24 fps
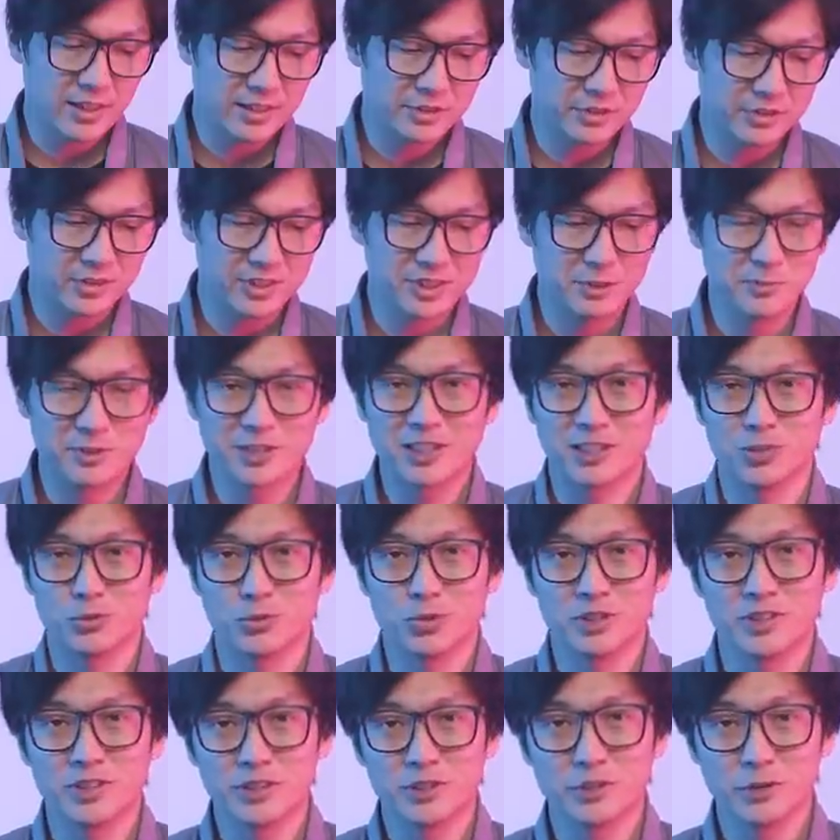That just seems kind of
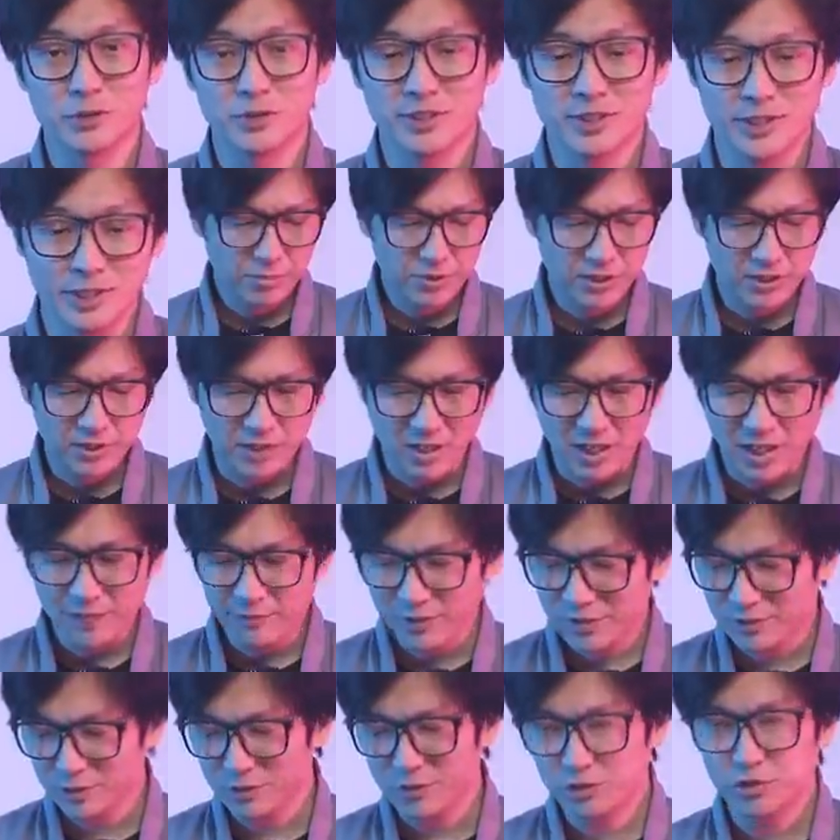ridiculous. But I've
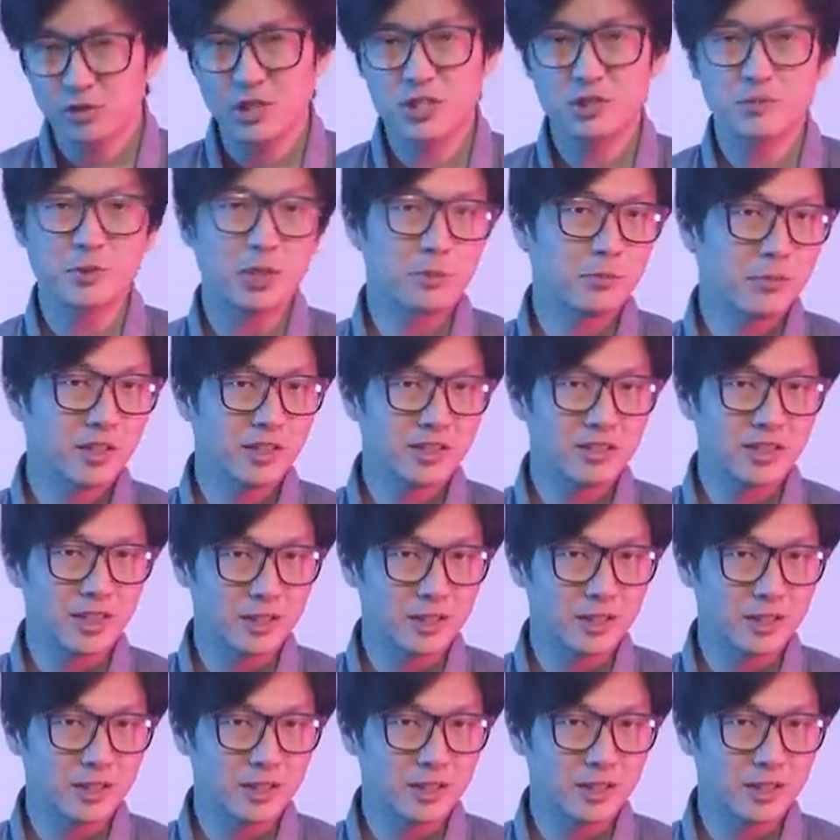actually changed my mind.